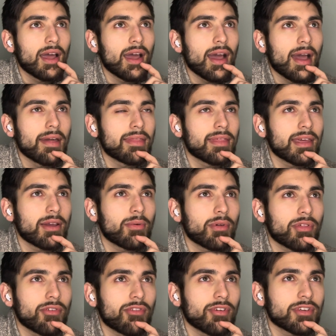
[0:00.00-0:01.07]
I think
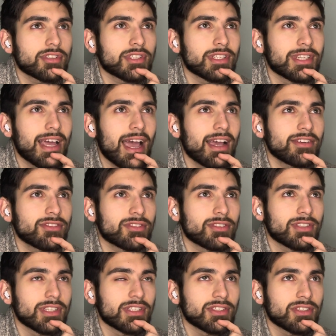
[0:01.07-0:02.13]
with Christian
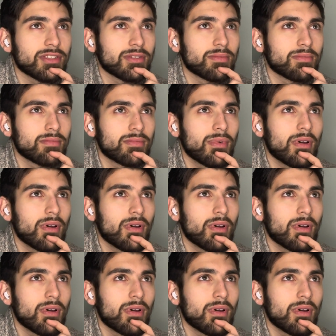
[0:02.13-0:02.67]
nationalism,